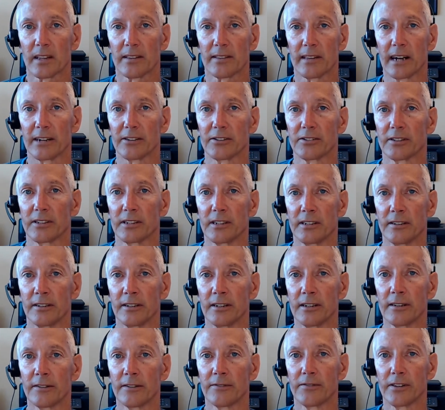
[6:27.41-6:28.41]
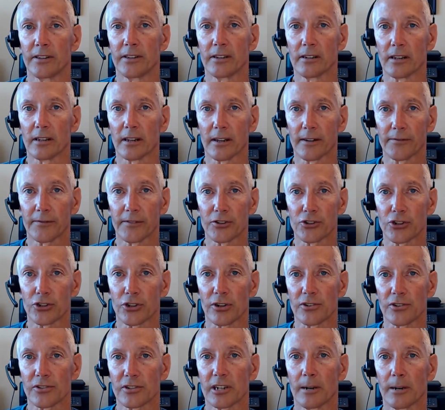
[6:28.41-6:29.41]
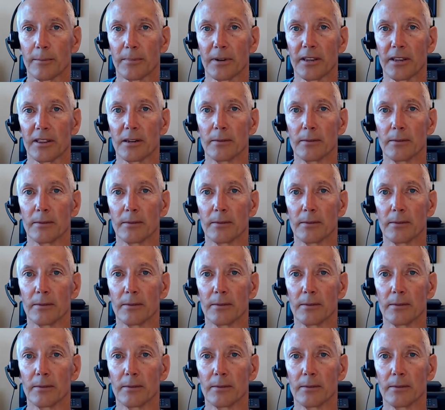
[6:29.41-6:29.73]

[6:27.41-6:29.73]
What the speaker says: that give the life insurance company